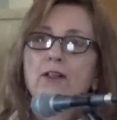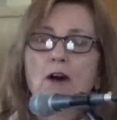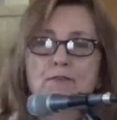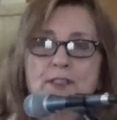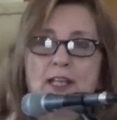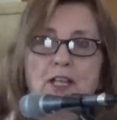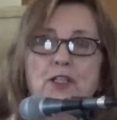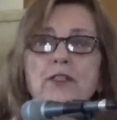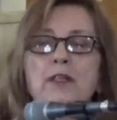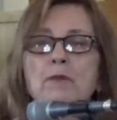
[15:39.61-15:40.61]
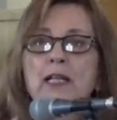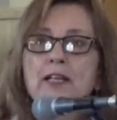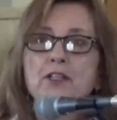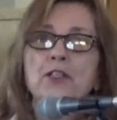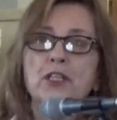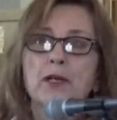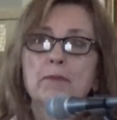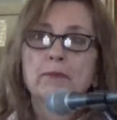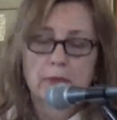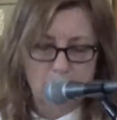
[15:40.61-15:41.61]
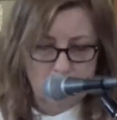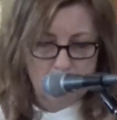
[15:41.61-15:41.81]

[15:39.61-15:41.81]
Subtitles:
conversation and relationship.